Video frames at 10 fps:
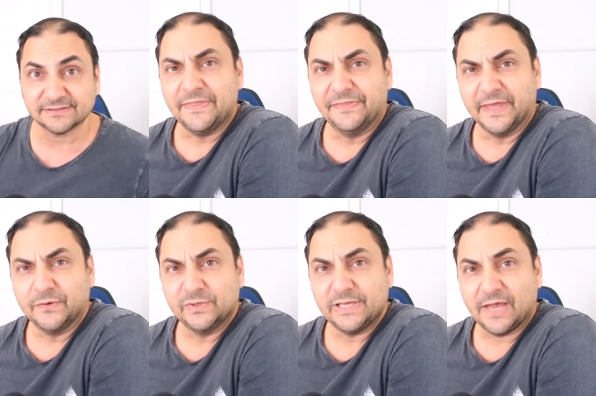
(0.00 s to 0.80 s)
And
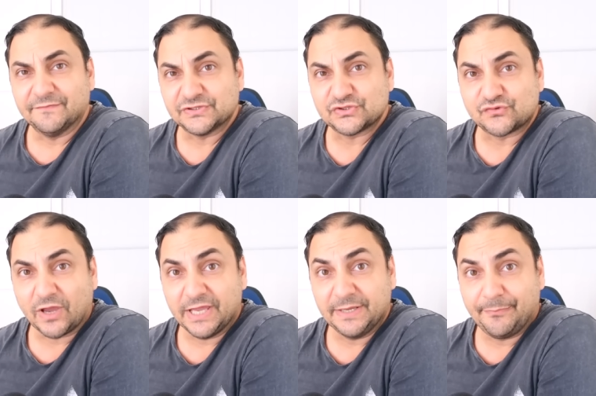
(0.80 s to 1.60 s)
then we have
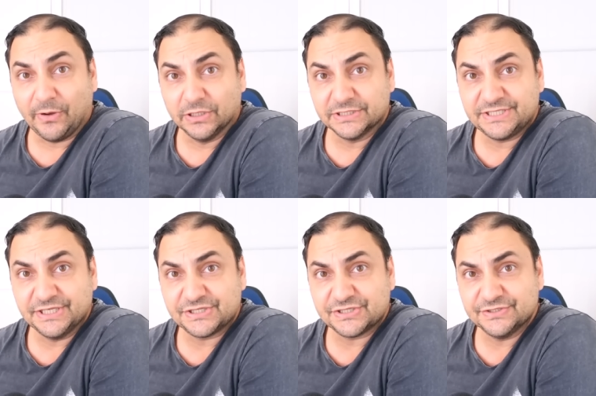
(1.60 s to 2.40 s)
Australian
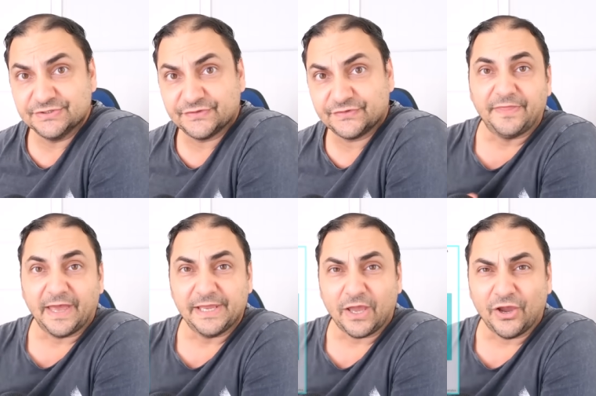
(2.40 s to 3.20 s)
politicians.
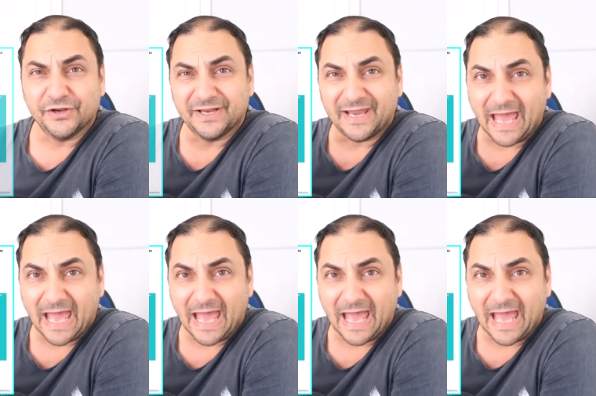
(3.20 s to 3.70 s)
They own an